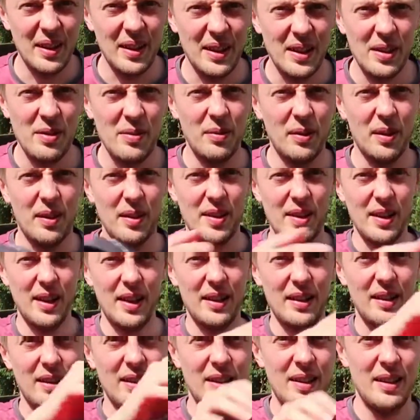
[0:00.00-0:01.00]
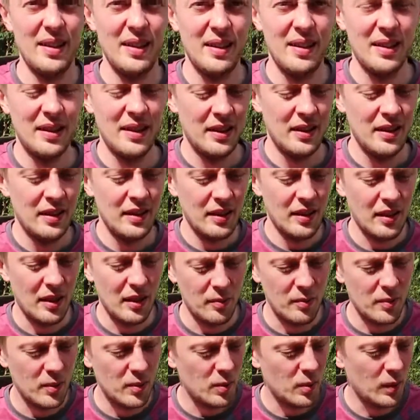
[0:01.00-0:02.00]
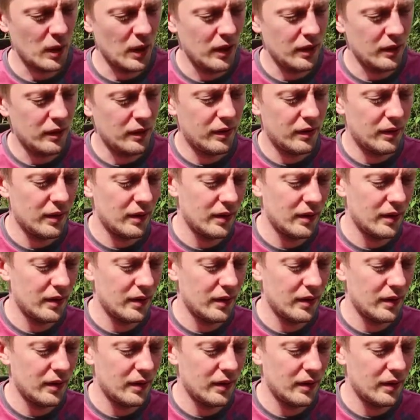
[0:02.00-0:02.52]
like this rucksack, comes with